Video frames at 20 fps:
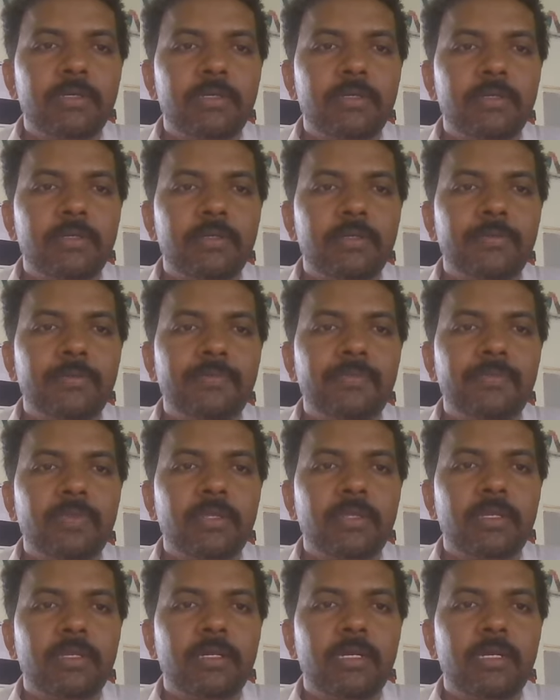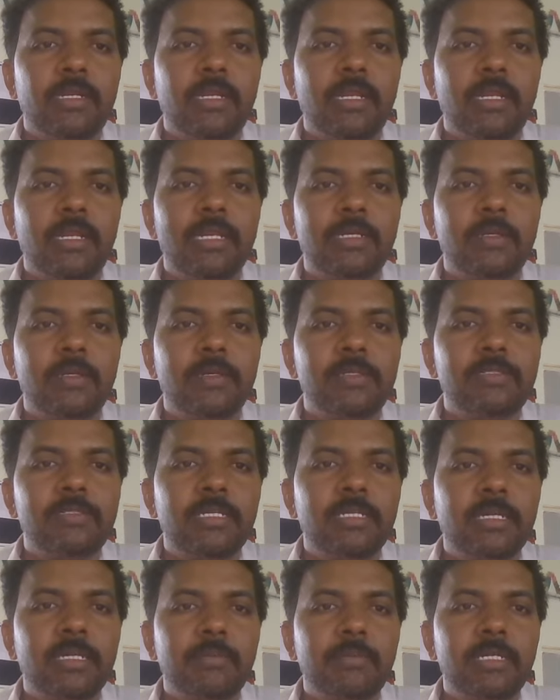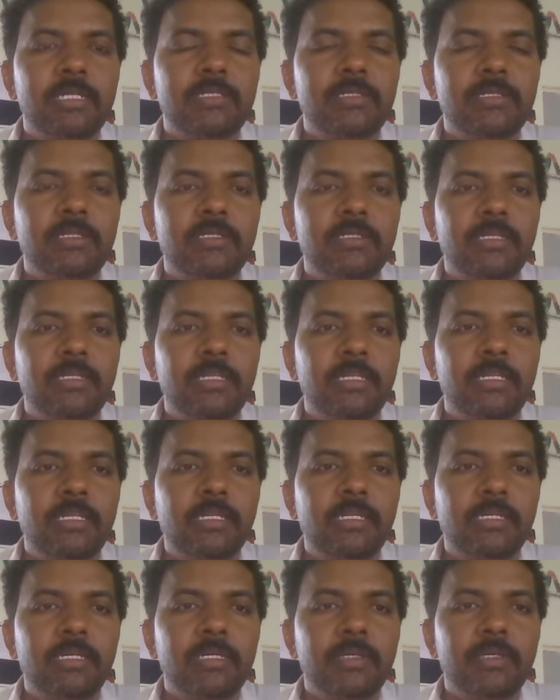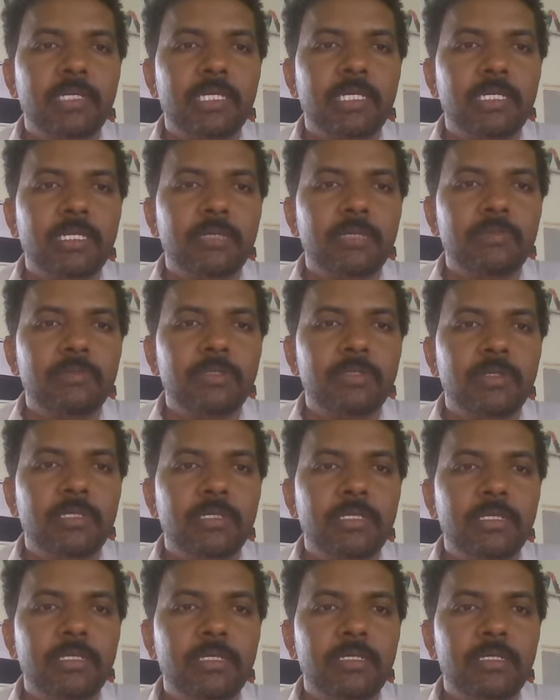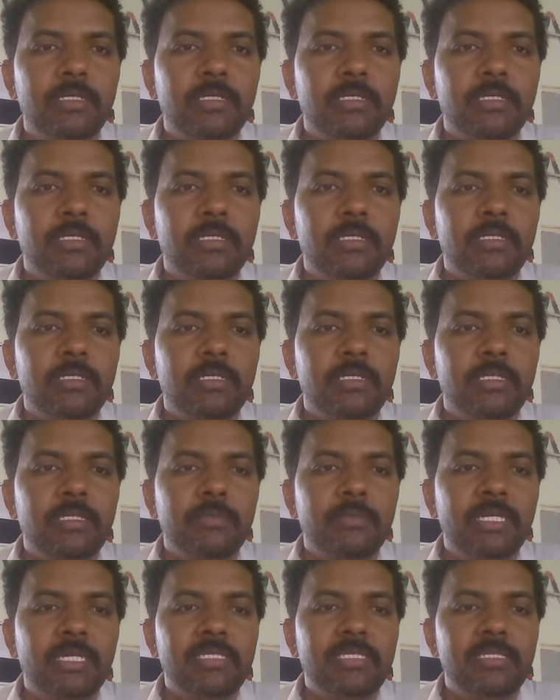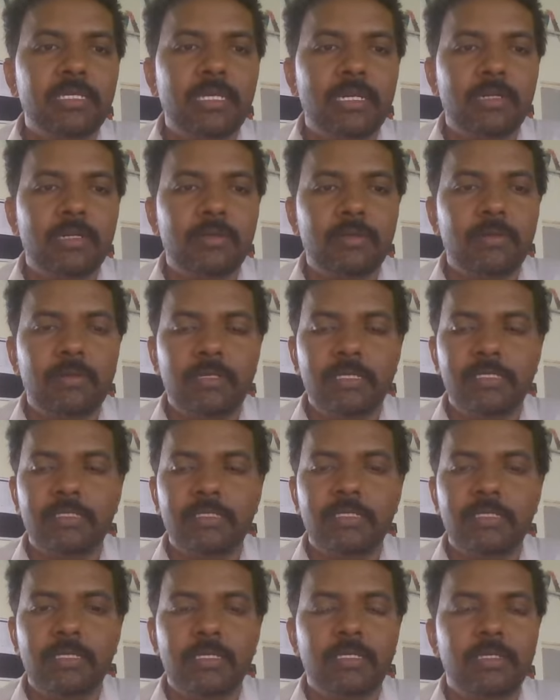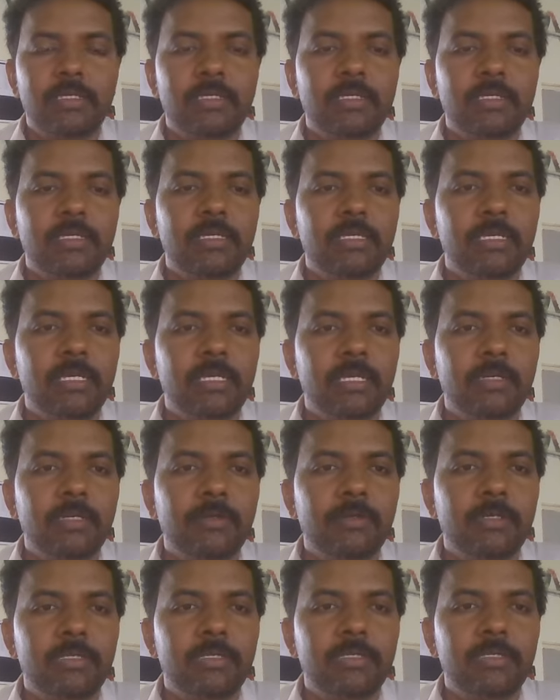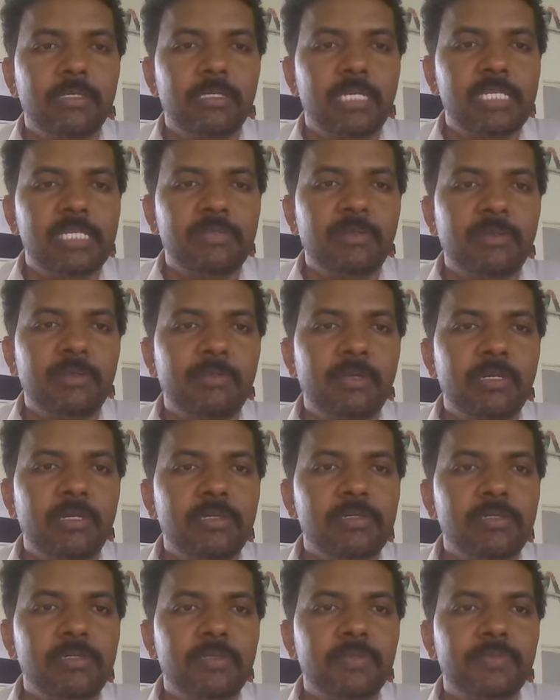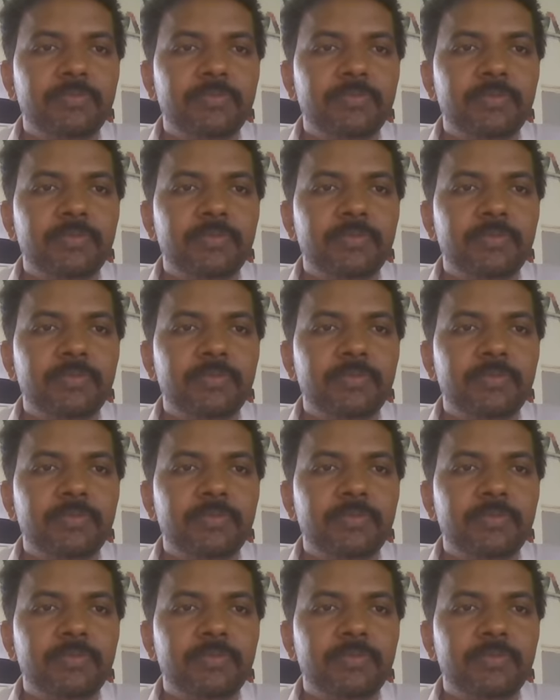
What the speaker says: Uh, Under electronics and communication engineering, you can observe the basic electronics ec- experiments.